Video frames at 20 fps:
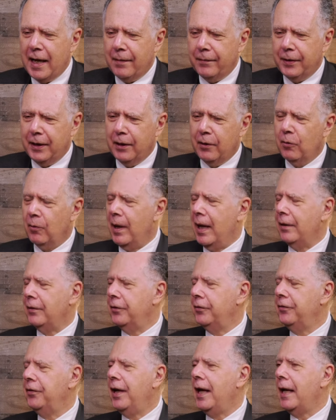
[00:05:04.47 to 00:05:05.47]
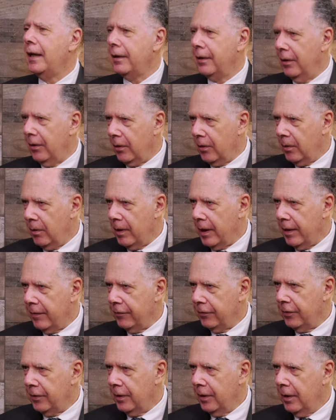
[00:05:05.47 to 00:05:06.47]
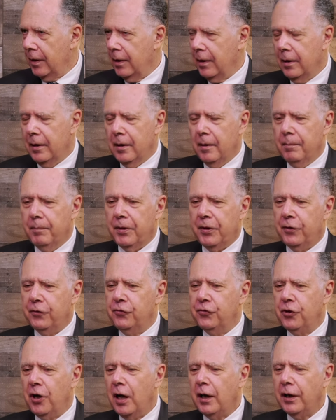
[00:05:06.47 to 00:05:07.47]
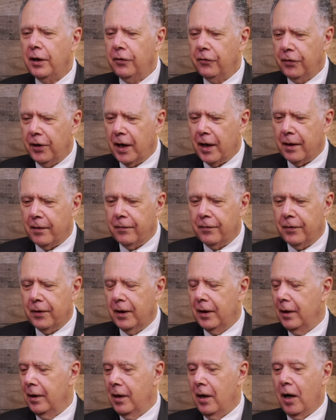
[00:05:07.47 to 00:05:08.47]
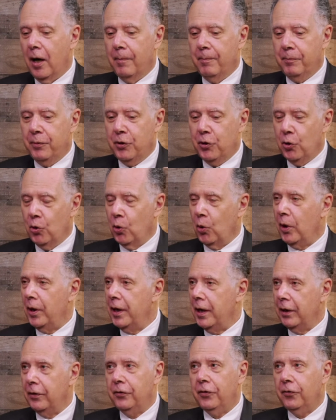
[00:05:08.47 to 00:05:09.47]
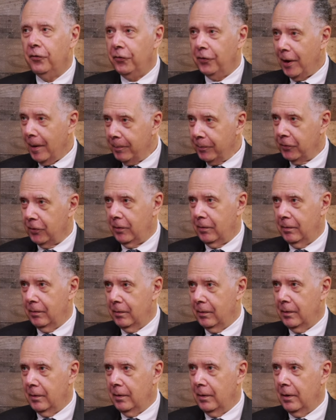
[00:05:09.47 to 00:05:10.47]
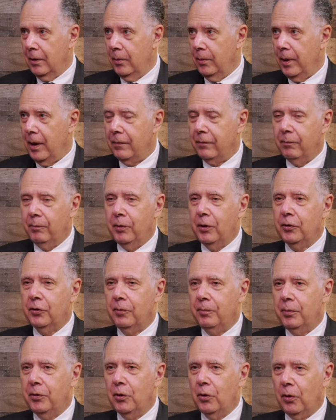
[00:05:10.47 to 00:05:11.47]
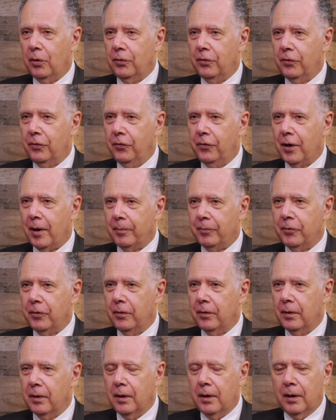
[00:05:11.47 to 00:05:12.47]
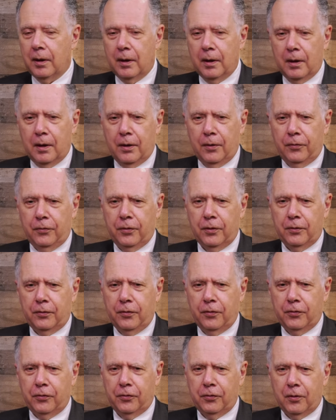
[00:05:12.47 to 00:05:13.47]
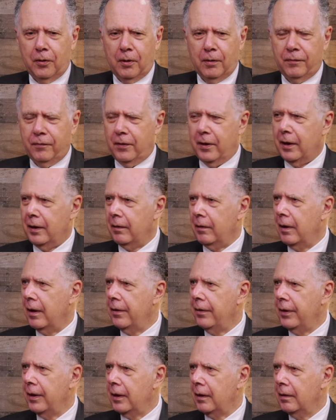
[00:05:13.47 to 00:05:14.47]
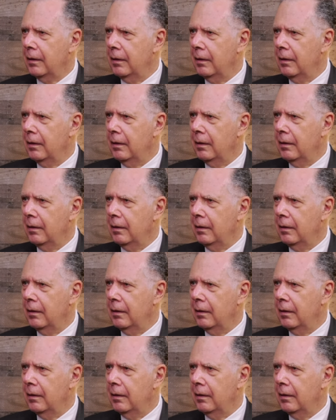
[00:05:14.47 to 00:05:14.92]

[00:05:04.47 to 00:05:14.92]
have any ground attack aircraft. But the Chinese have a pure interceptor. We have built a pure interceptor since the Starfighter, I think.